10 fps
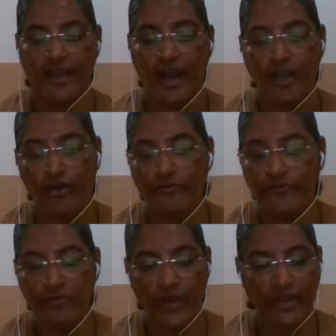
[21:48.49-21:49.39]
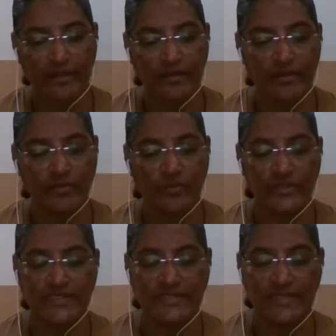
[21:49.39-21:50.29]
I often wonder
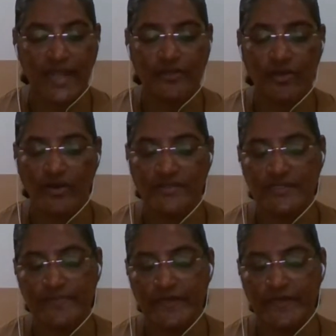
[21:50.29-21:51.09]
what is that causes